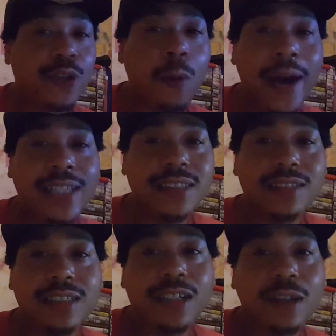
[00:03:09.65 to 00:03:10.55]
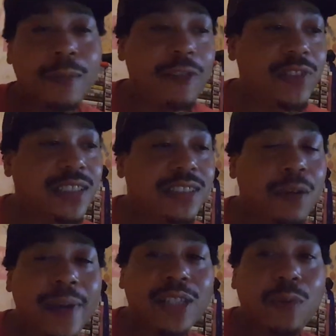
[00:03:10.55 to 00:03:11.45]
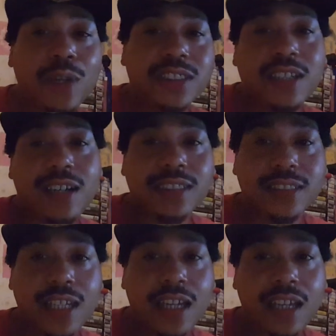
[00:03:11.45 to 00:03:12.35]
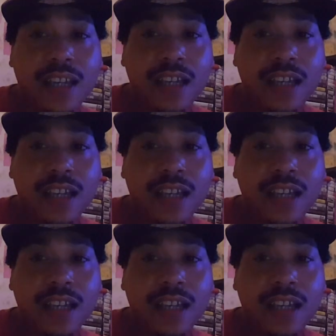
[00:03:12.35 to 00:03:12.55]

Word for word: Nobody is going to hurt my feelings. It don't matter what y'all say.